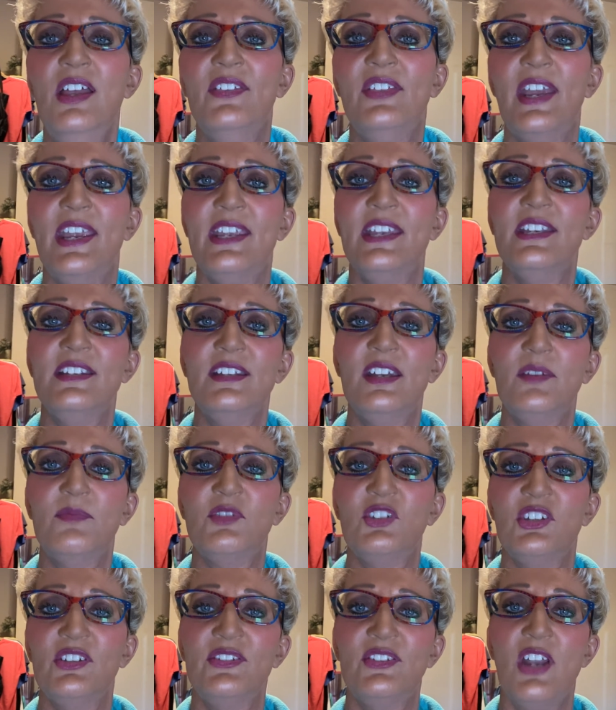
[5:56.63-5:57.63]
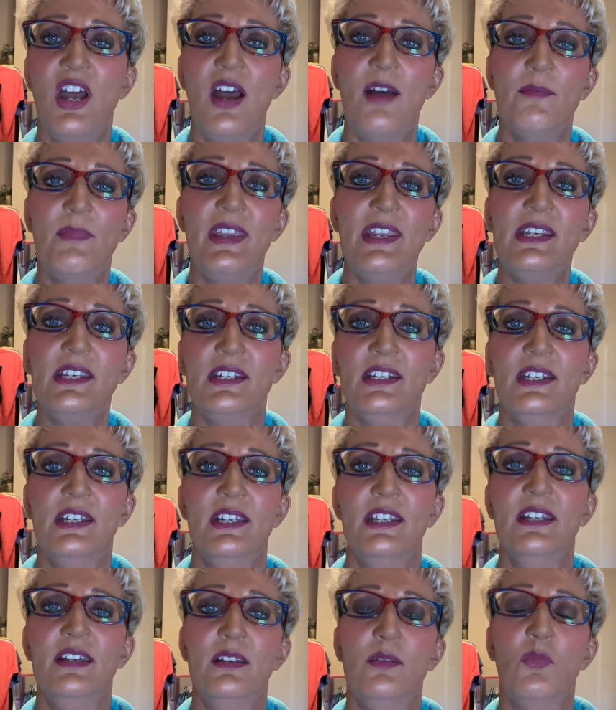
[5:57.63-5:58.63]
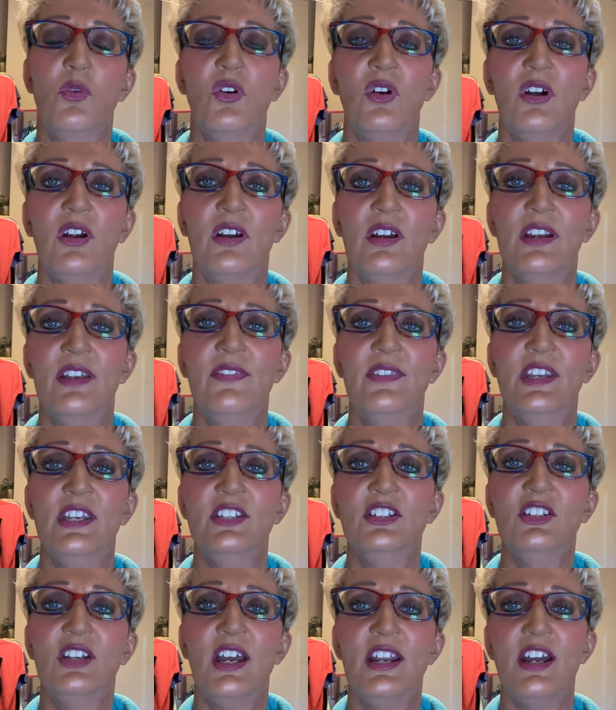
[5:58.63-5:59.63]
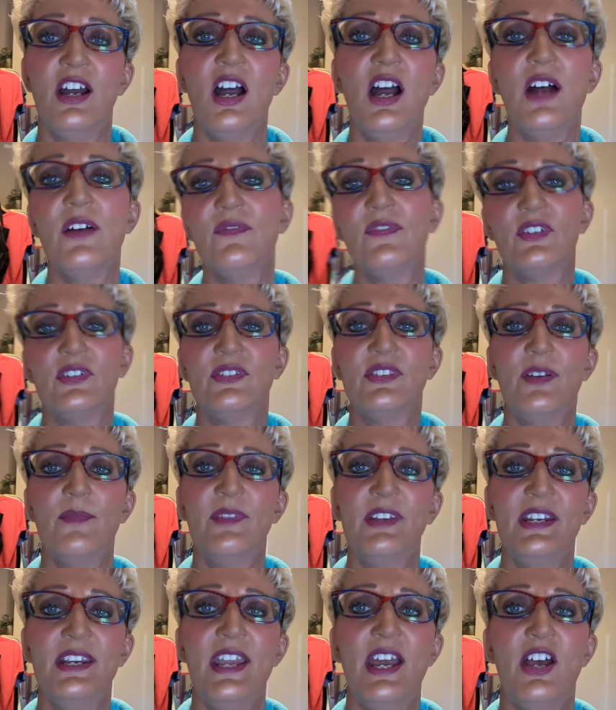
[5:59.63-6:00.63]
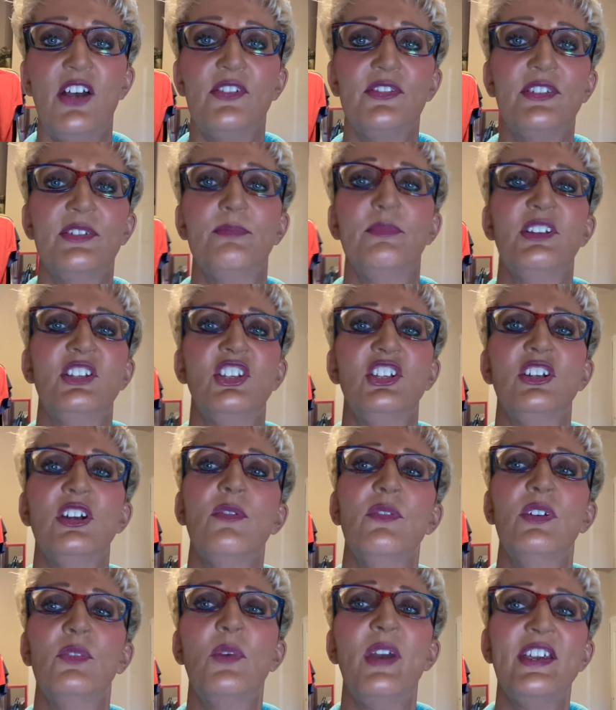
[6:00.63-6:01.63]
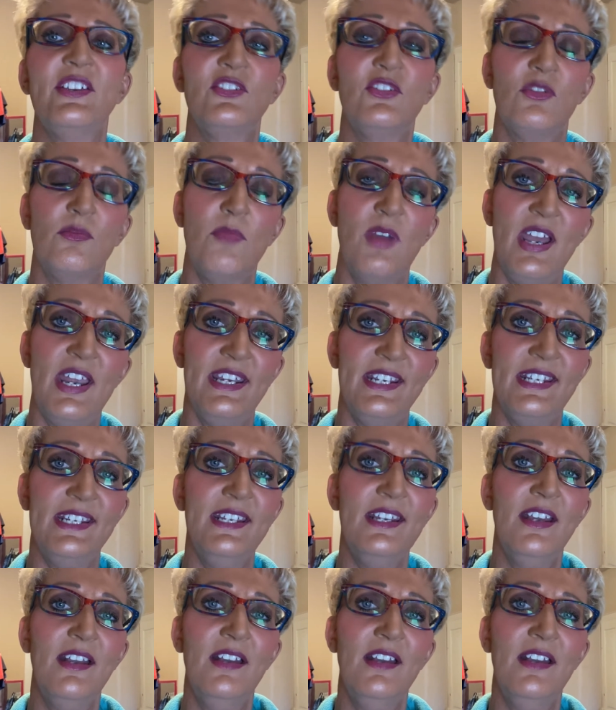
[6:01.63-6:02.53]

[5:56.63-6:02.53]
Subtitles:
they end up just not making it anymore, and then you got to hunt for something else, but you don't want to waste your money